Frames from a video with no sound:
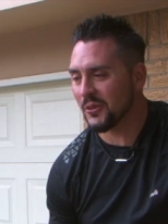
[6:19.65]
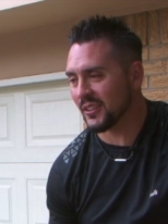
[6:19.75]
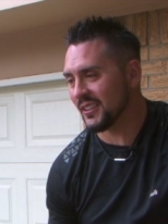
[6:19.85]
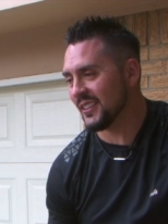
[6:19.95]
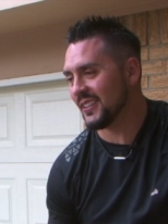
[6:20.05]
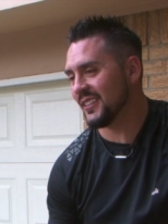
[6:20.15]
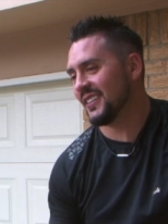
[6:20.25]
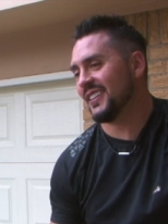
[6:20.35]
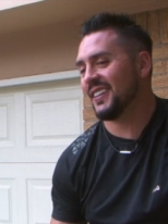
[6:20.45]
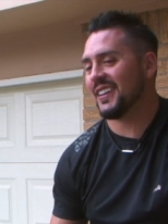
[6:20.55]
really did
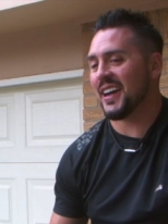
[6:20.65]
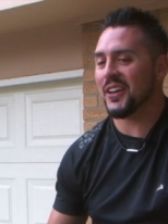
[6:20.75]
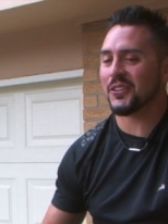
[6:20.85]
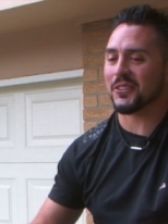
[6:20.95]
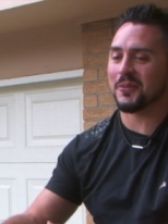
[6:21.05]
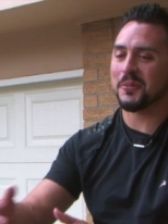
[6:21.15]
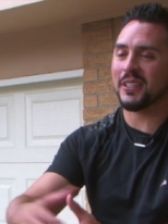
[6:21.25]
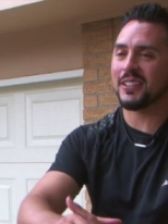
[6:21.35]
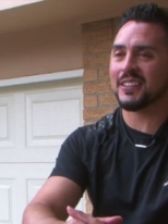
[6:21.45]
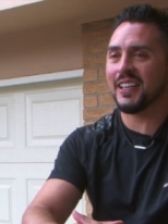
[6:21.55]
either,
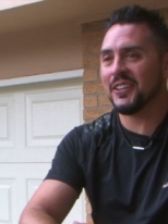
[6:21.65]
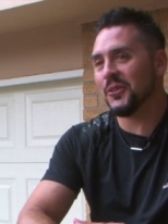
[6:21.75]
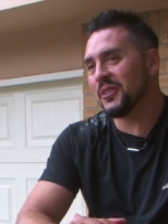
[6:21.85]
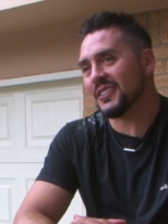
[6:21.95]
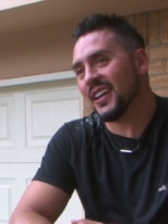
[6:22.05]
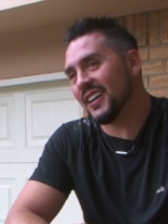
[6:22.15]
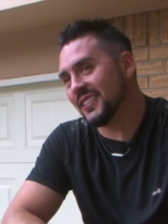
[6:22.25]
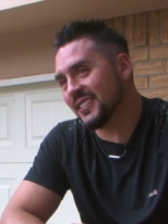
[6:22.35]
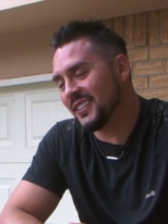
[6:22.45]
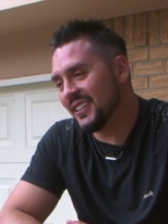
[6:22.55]
because I didn't know these
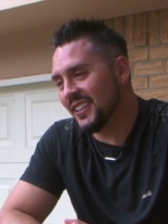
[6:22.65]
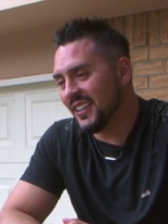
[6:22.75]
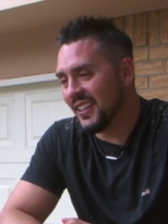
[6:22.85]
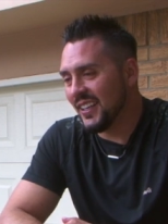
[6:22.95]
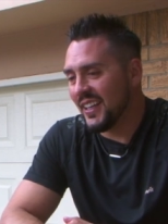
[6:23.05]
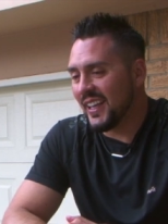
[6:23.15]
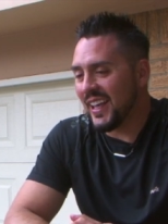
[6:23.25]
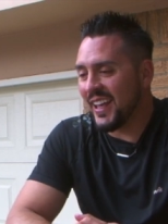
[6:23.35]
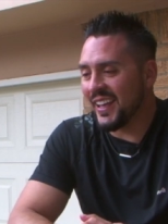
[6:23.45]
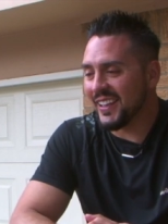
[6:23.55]
guys.
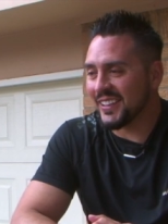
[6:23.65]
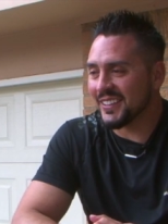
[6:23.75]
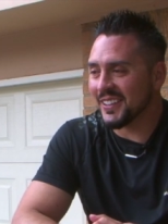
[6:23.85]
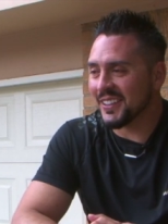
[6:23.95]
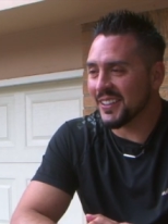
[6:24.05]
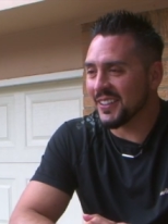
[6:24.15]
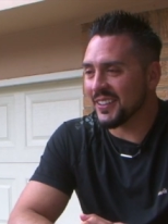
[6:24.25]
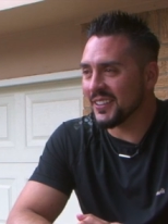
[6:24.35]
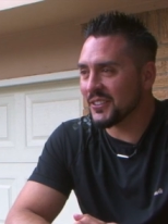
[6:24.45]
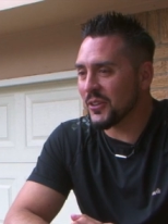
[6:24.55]
And
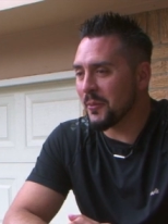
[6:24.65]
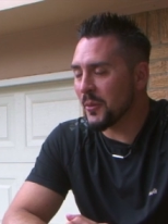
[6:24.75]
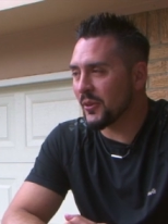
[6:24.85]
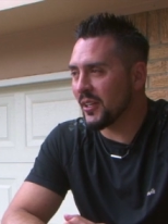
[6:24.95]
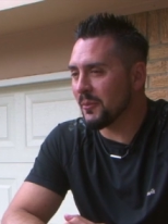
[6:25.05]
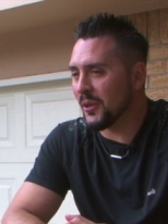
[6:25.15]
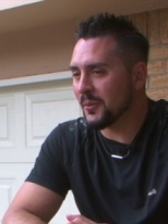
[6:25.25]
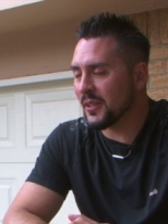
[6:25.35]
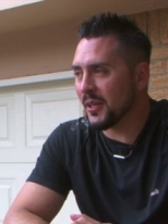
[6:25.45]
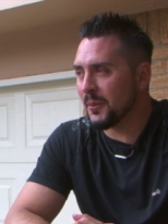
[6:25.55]
so I remember getting
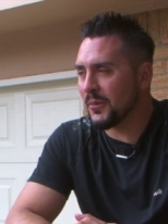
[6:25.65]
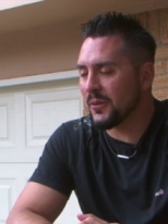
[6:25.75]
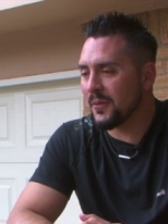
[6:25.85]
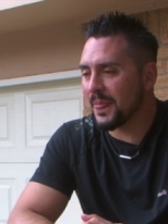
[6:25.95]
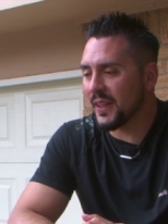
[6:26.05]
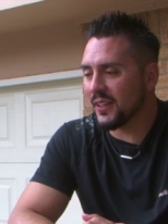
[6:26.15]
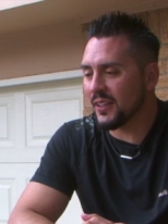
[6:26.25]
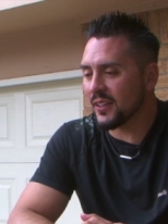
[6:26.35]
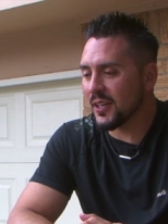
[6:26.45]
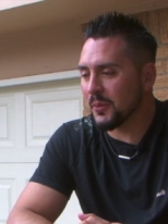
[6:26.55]
bumped up
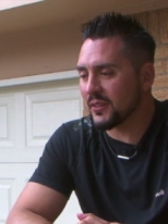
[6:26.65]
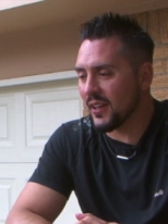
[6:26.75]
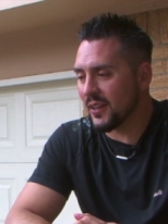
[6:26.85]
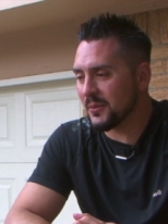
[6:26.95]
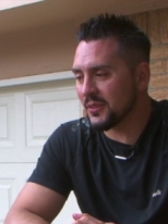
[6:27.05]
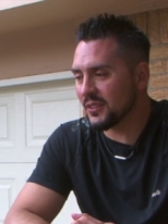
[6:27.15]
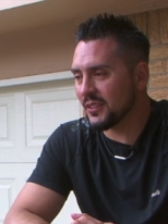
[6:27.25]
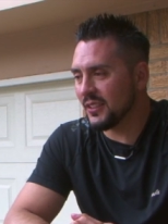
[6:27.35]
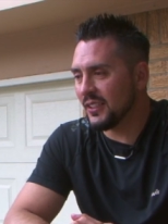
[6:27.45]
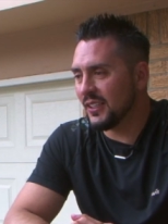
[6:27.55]
a couple times,
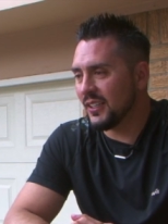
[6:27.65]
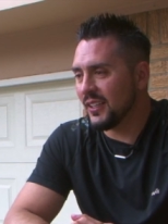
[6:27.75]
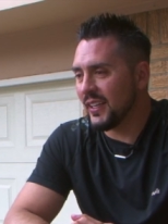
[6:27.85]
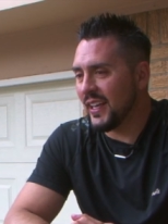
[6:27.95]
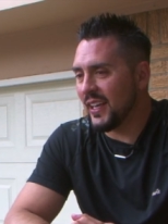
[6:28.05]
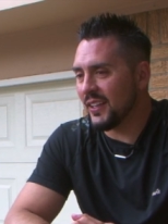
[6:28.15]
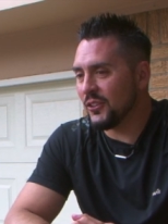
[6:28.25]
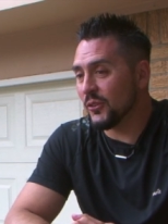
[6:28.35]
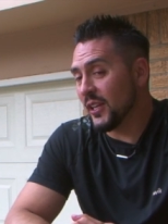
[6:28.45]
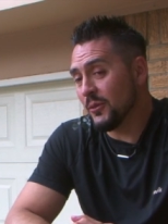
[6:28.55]
and
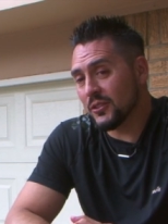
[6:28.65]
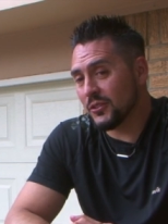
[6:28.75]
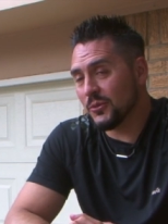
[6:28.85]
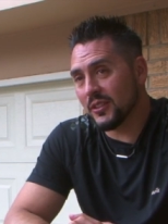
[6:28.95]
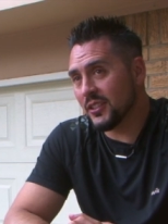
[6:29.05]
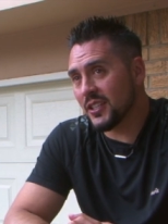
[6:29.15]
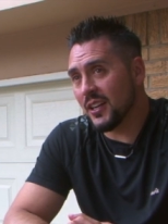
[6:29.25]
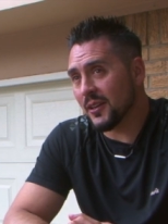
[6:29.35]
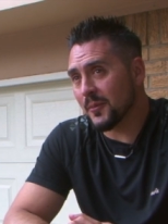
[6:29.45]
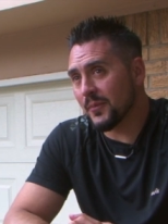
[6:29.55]
they were just doing their
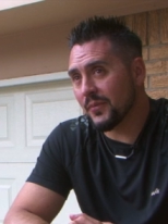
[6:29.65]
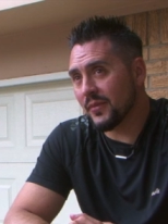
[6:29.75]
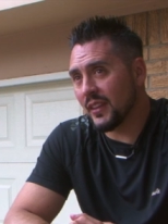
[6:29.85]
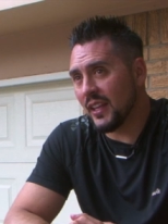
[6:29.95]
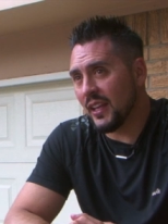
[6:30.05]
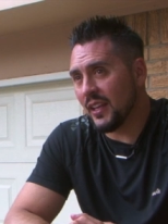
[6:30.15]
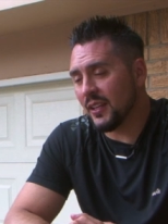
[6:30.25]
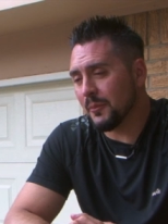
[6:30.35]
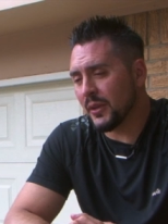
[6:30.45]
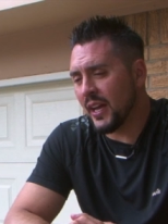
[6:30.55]
job.
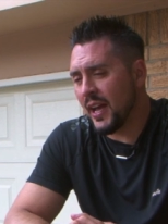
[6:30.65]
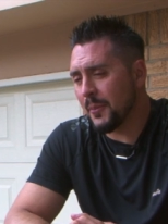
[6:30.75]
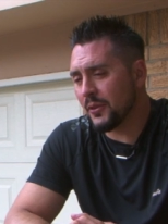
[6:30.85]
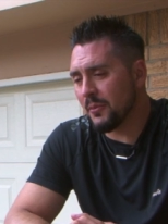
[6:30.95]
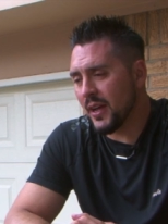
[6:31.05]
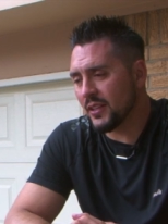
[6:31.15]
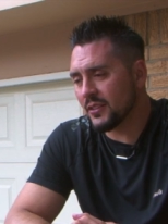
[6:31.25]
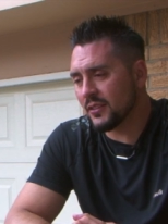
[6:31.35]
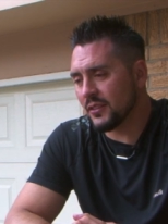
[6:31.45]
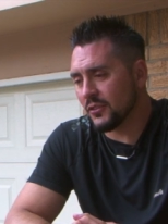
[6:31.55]
But I happened to
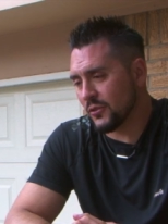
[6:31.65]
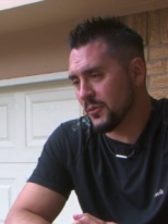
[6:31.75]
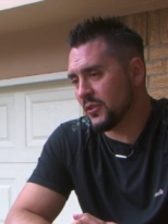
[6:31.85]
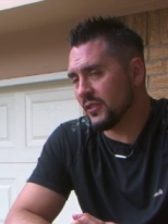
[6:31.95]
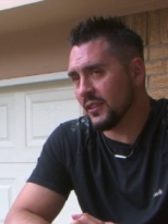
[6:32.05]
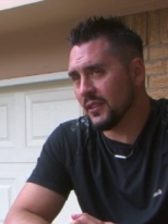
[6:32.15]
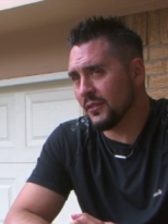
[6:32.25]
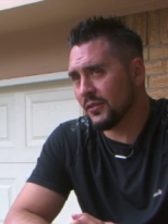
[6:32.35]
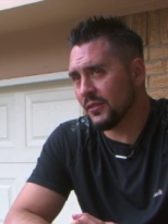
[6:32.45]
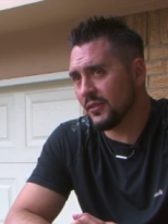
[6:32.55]
match descriptions of